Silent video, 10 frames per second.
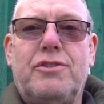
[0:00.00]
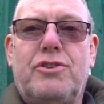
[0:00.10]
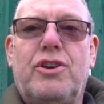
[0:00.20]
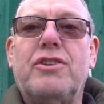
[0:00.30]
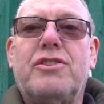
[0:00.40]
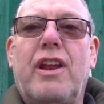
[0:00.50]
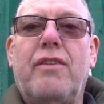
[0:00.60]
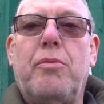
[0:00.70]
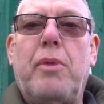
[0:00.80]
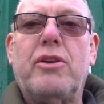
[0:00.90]
cheers Terry
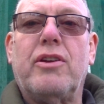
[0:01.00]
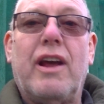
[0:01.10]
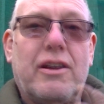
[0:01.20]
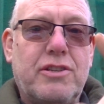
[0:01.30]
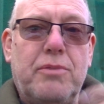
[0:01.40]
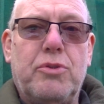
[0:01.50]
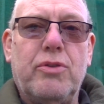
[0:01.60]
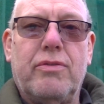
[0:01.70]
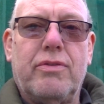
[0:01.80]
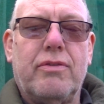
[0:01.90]
for mentioning it I seem
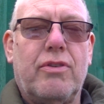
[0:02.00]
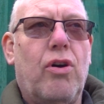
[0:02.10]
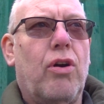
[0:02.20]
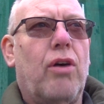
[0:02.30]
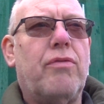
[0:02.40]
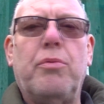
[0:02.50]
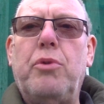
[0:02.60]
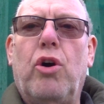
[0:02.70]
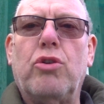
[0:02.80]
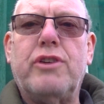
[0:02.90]
to have got a lot from
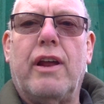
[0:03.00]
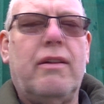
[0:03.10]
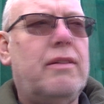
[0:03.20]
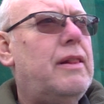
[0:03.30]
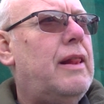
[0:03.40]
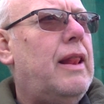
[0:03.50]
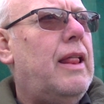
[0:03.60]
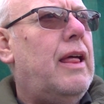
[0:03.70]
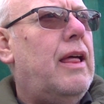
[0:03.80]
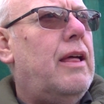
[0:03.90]
your channel
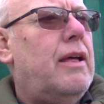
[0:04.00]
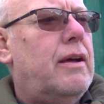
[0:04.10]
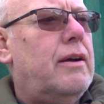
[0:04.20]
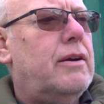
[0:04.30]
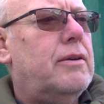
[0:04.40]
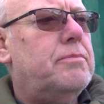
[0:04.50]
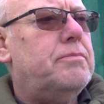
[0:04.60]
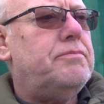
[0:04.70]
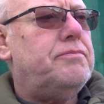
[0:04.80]
um,